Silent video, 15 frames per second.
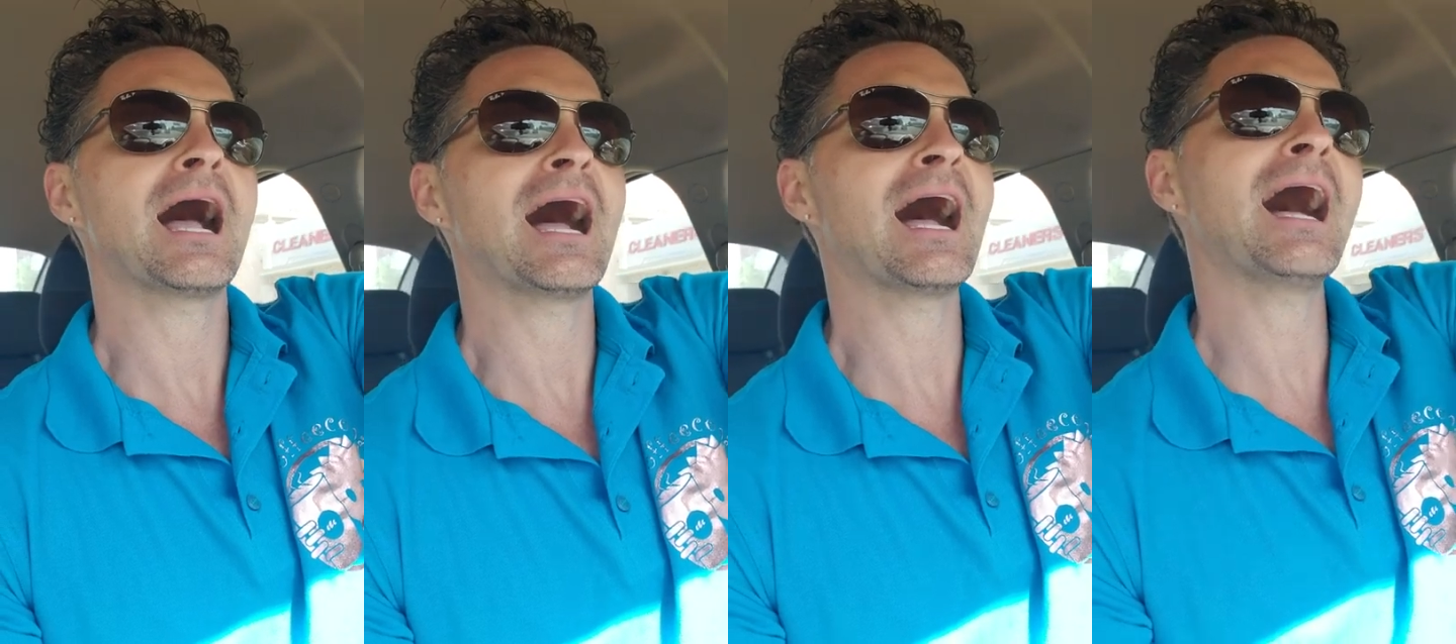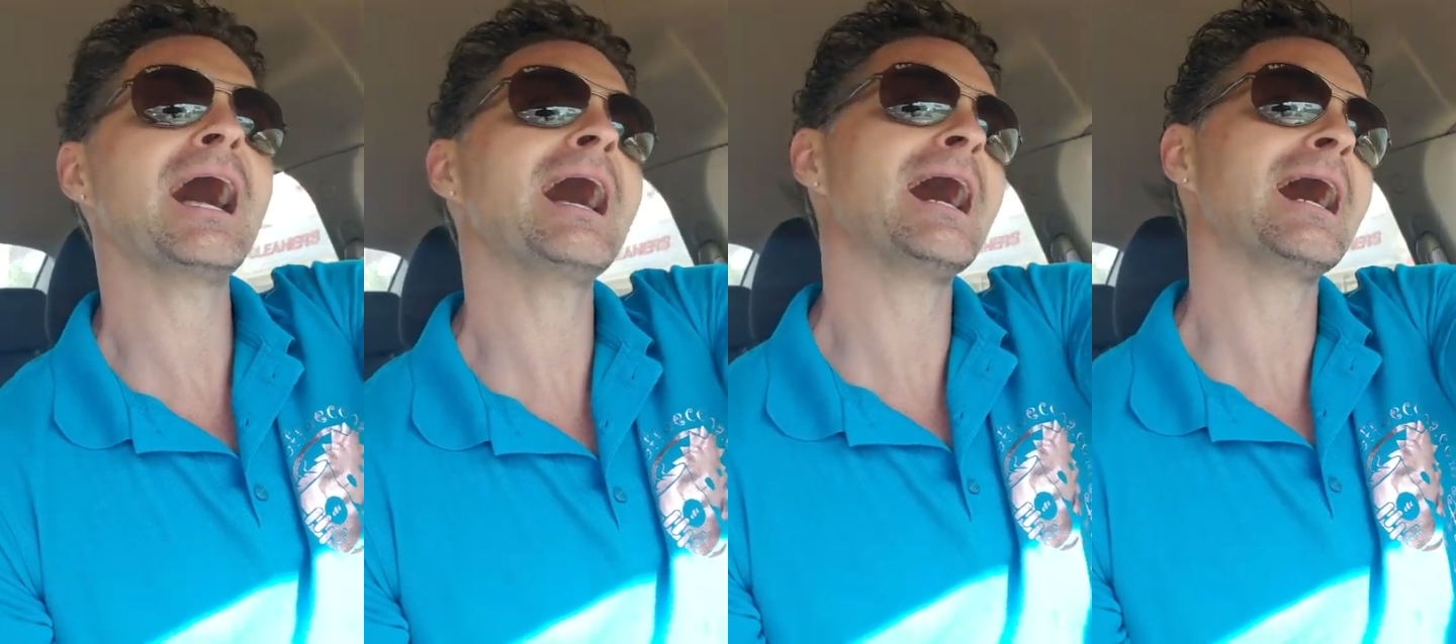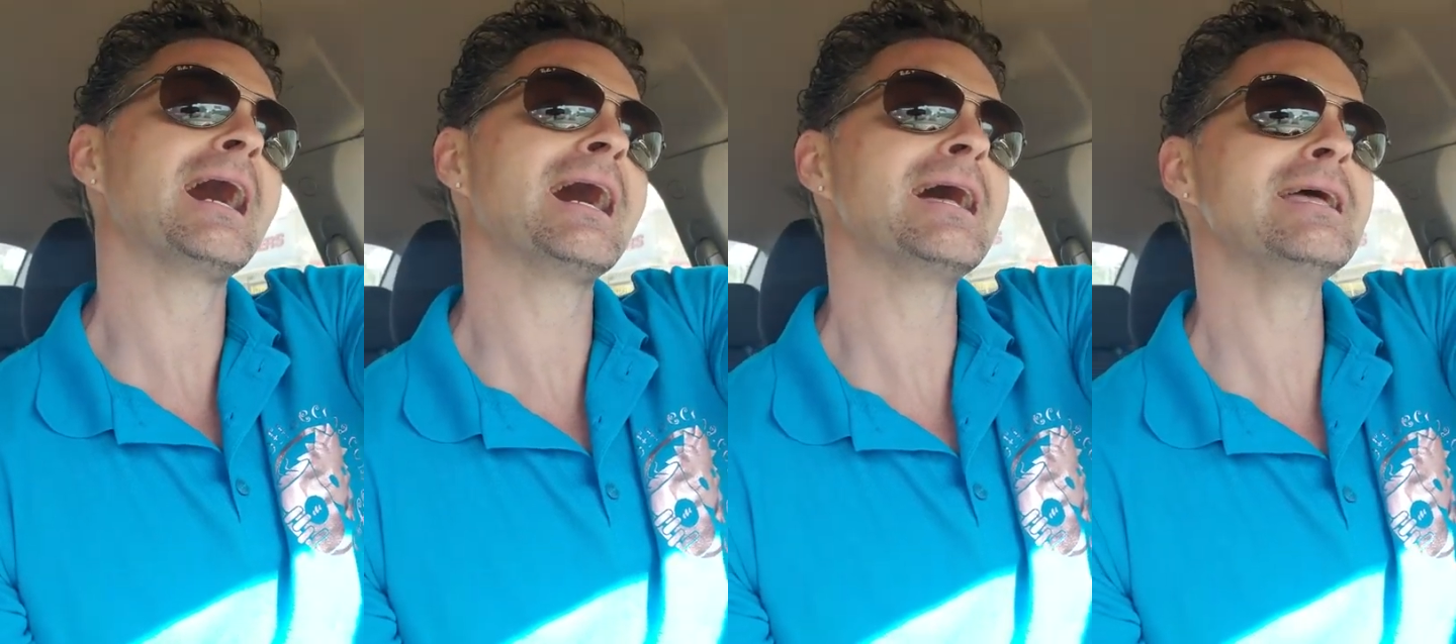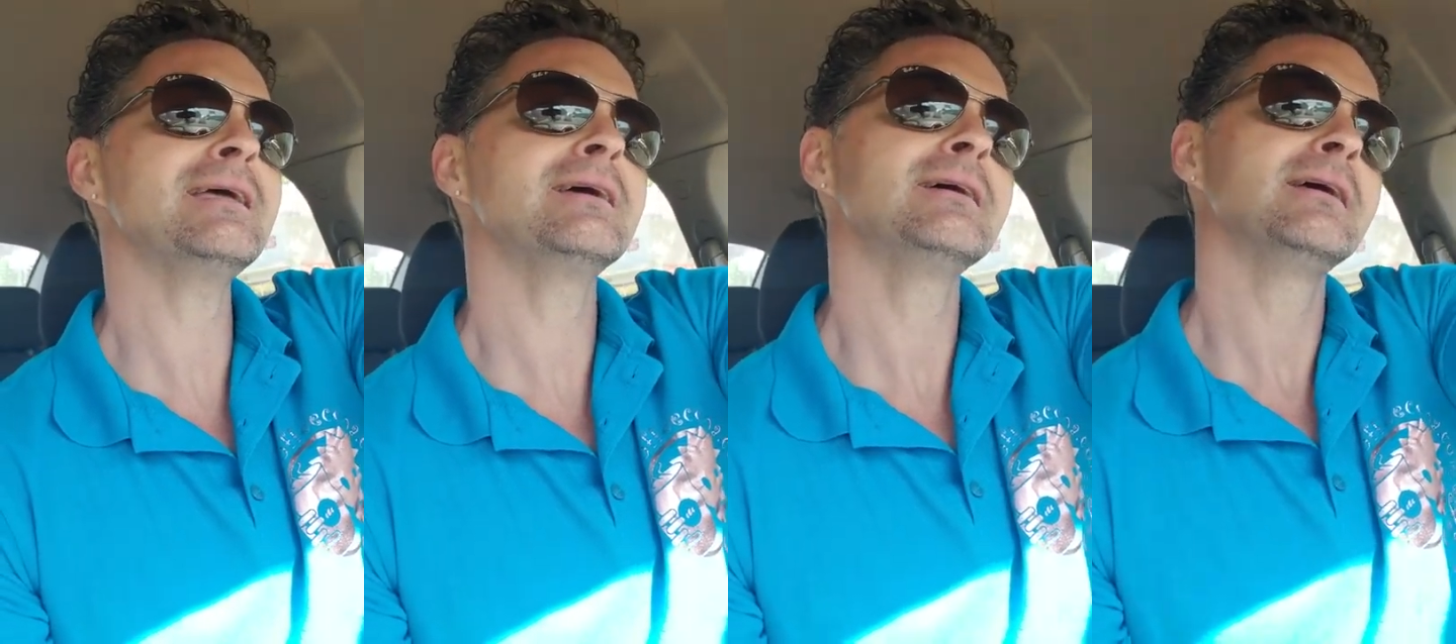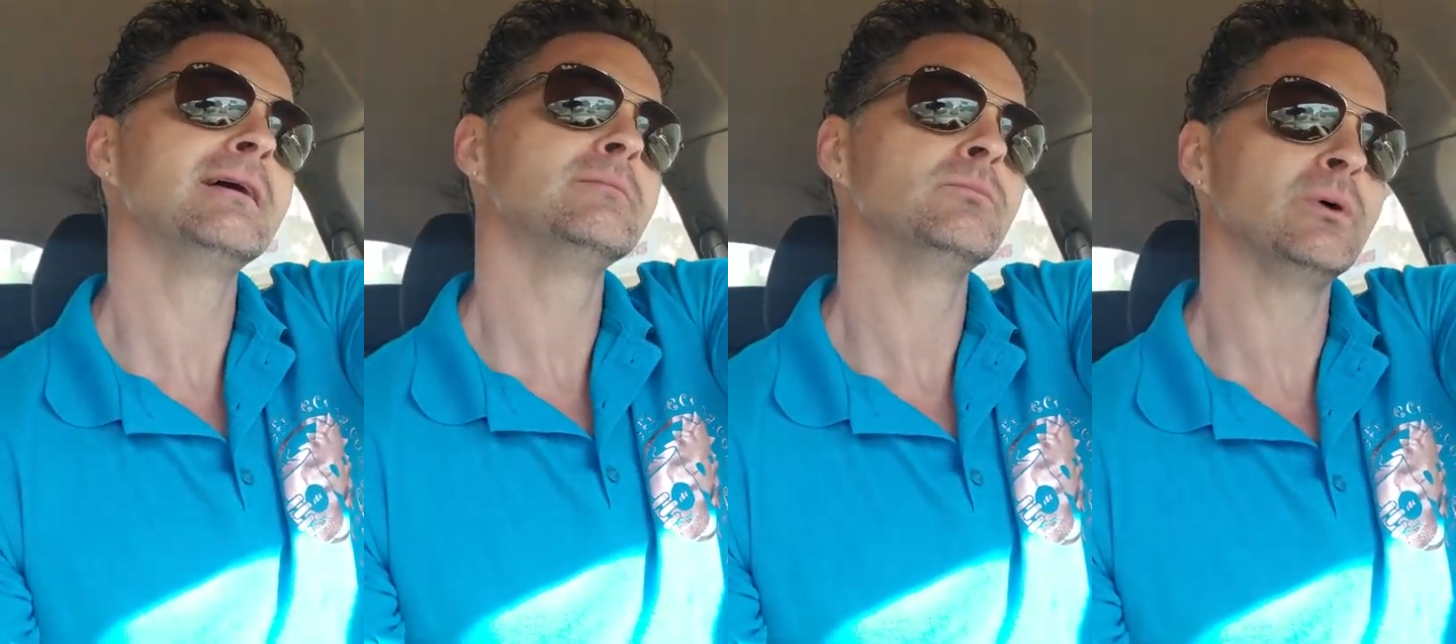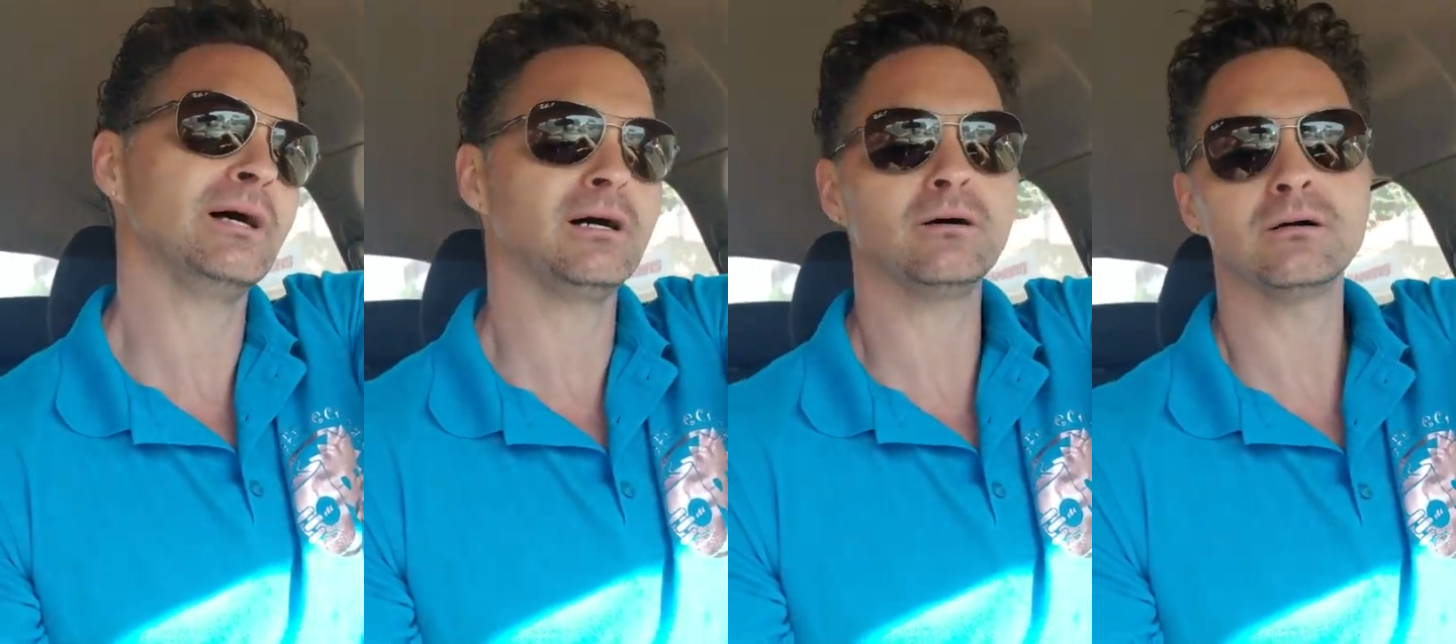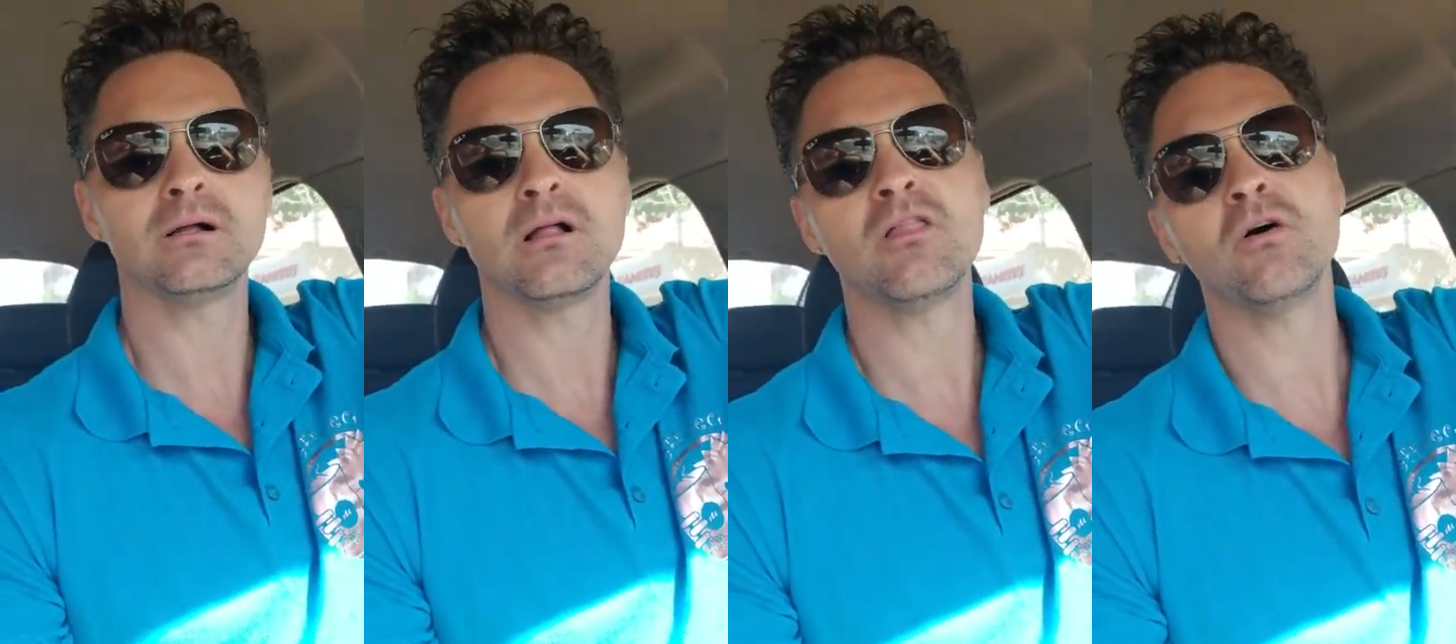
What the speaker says: The